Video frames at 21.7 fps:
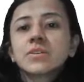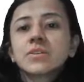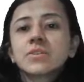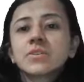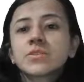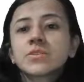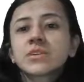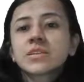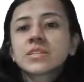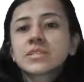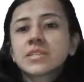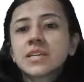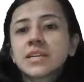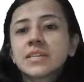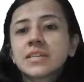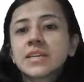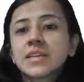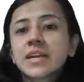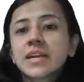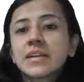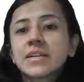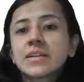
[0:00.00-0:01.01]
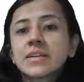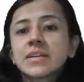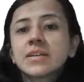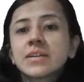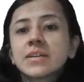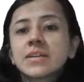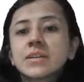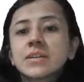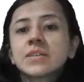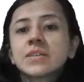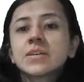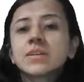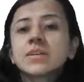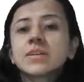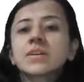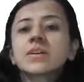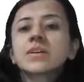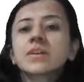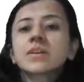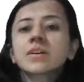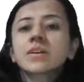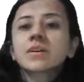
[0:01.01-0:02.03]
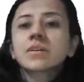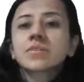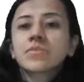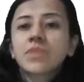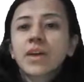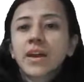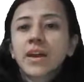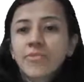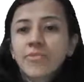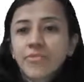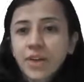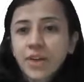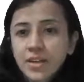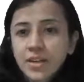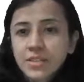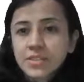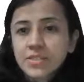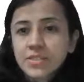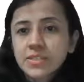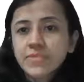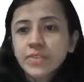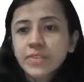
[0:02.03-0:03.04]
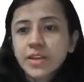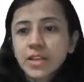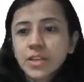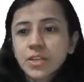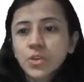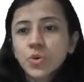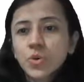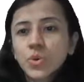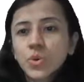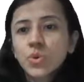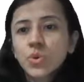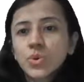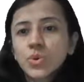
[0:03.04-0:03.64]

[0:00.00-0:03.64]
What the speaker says: you can say that FRC value